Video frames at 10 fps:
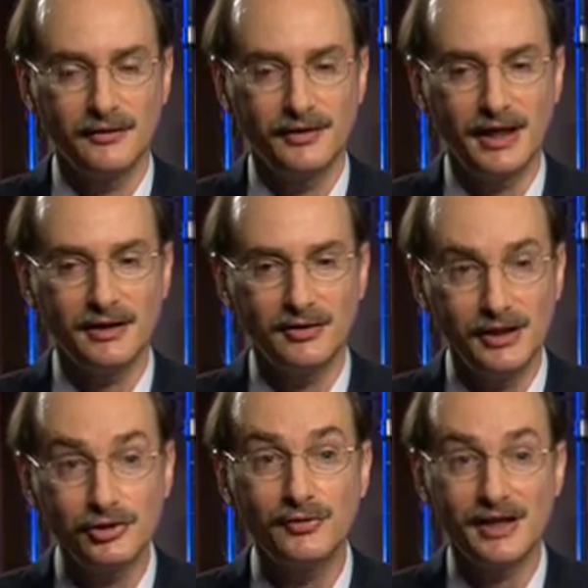that are
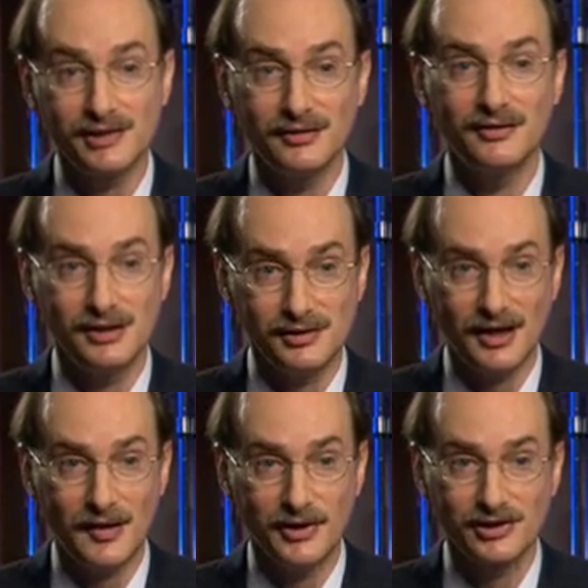interested in these
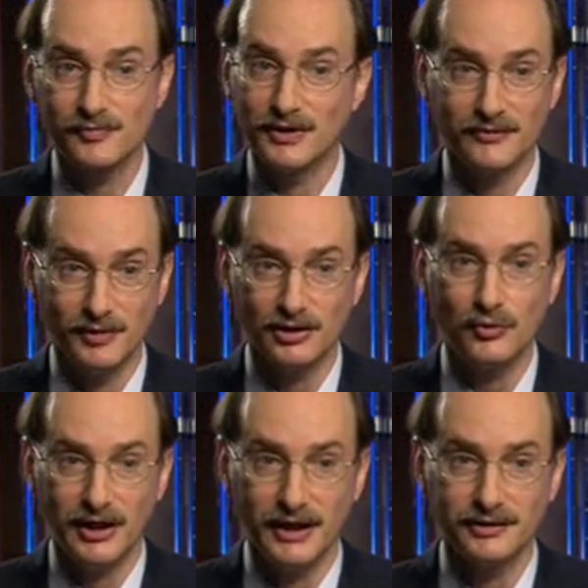topics but have been
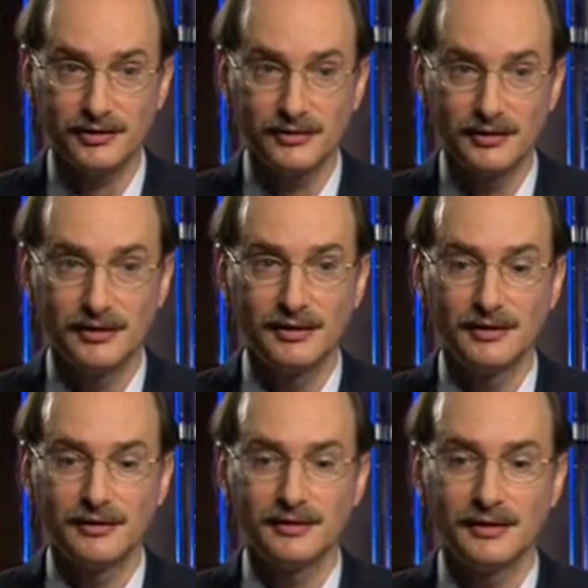quiet
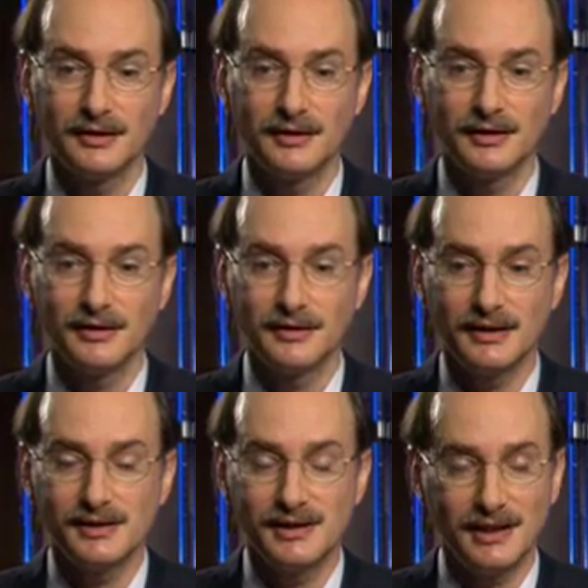
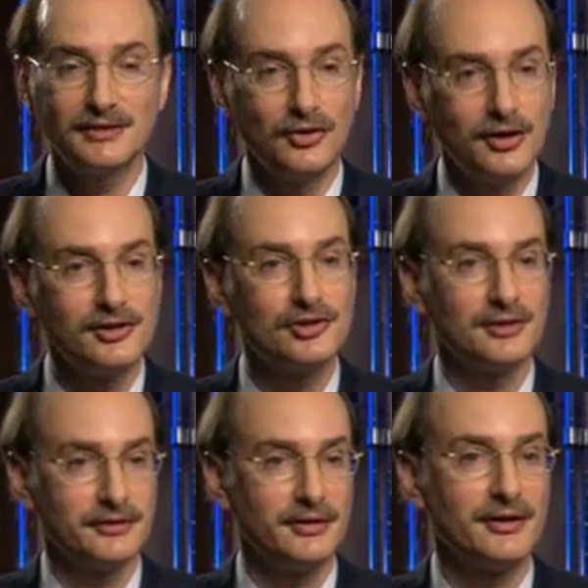is getting larger
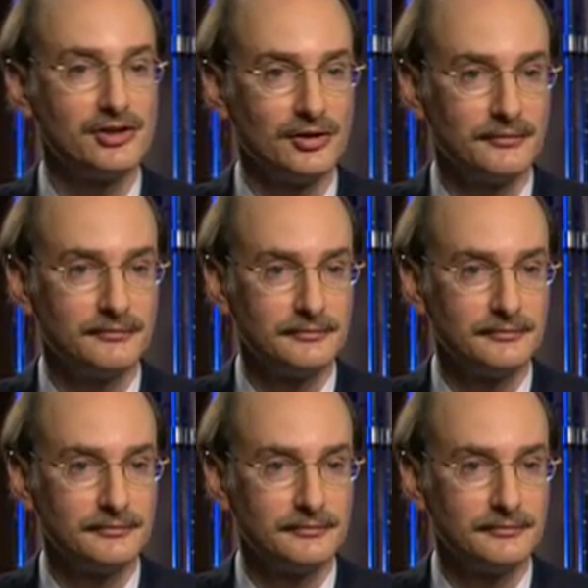and larger.